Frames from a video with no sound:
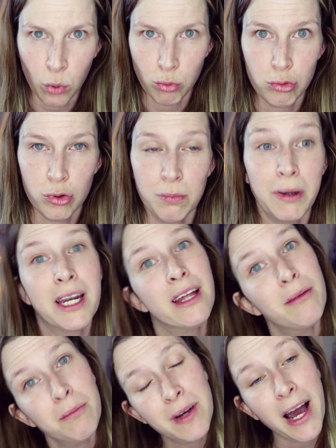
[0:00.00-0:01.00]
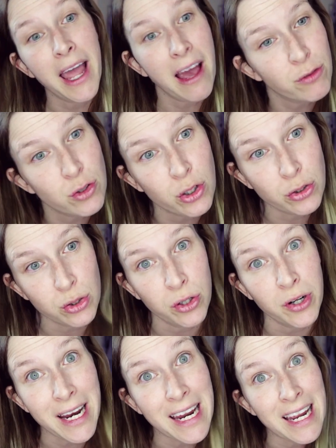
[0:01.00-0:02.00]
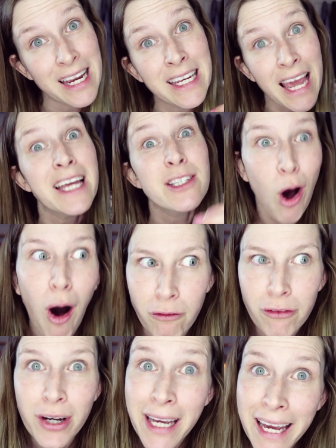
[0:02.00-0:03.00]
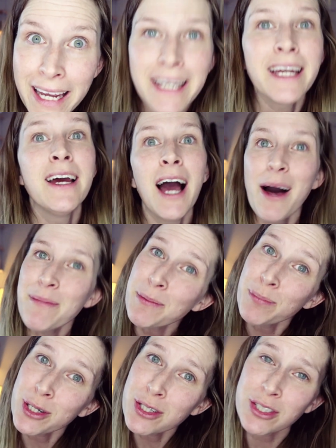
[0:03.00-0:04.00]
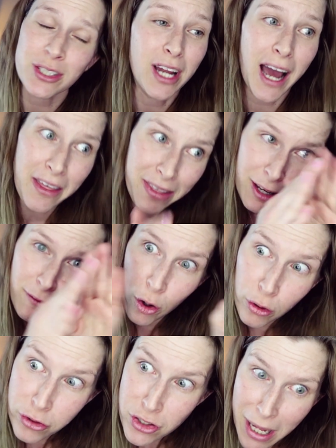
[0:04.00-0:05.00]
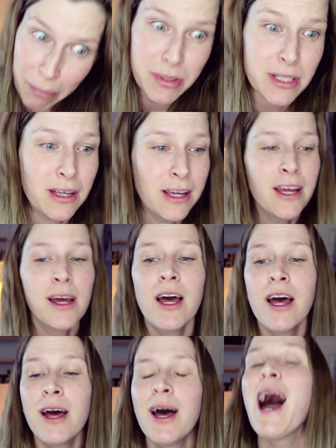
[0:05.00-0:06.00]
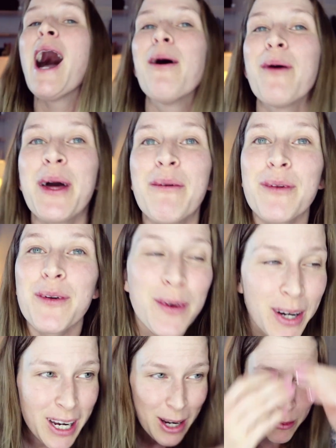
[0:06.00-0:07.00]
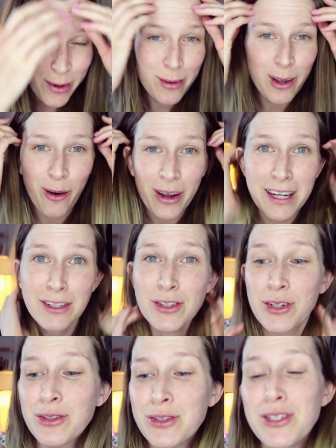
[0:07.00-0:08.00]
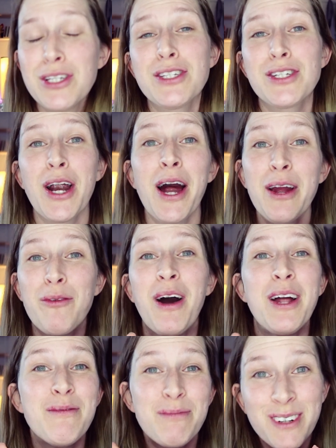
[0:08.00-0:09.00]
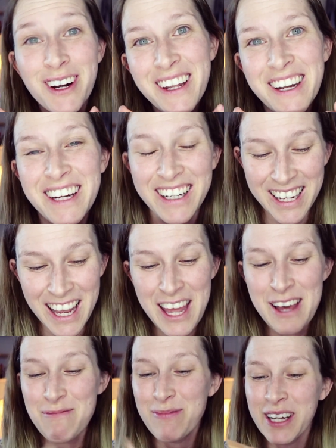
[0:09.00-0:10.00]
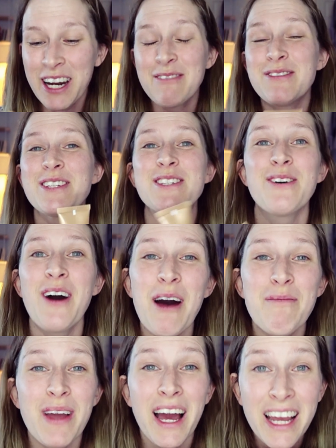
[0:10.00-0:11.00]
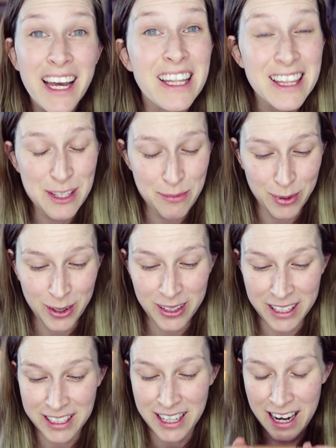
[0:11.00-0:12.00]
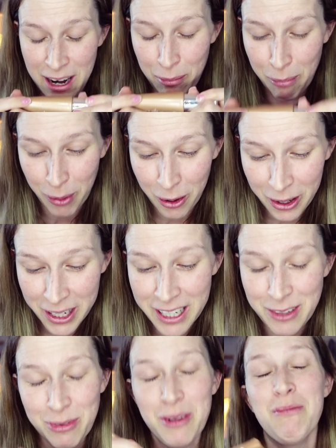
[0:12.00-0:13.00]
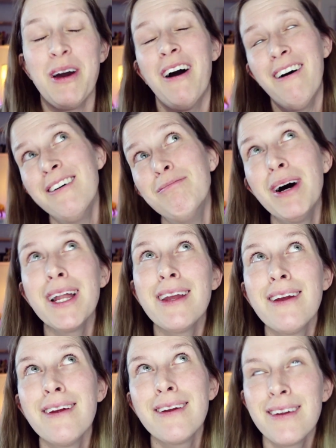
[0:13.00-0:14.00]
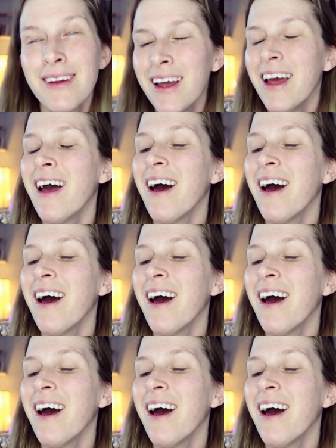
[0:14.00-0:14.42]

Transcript: don't, but I have to talk to her in case of, okay? I'm that person. I think of all the steps. However, it was a long intro to just try one product, but I'm just so happy I got this product, that I bought it with my own money,